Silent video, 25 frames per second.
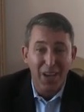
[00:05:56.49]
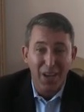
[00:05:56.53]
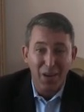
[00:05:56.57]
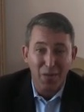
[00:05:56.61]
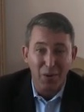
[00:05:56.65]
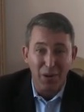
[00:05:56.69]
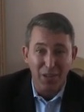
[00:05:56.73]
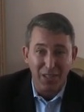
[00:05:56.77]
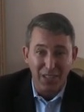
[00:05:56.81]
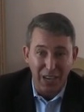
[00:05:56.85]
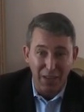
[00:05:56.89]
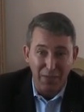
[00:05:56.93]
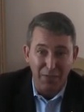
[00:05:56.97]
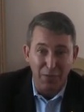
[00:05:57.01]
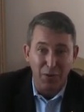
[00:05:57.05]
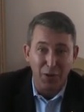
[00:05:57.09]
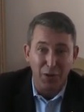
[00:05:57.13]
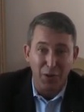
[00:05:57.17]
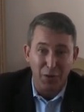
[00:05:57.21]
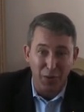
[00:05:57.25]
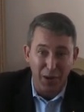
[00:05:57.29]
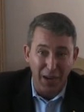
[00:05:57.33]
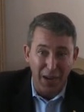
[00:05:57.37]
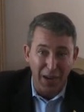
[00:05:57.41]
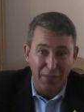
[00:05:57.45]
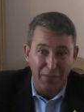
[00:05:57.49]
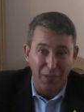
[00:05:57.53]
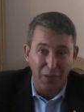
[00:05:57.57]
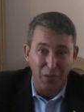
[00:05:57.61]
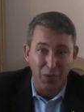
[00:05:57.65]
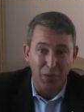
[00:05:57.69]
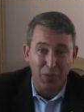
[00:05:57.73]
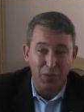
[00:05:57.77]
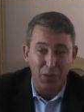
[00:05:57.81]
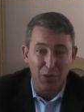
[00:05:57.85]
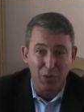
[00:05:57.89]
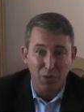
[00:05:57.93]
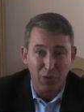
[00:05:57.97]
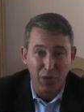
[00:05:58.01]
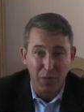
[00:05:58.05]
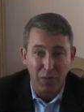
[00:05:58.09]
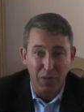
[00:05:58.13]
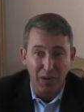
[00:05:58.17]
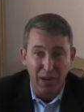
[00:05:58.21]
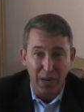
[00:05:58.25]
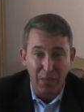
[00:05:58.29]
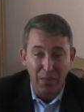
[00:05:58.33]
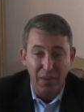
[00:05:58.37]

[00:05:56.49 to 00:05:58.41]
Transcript: which I photographed and we've distributed.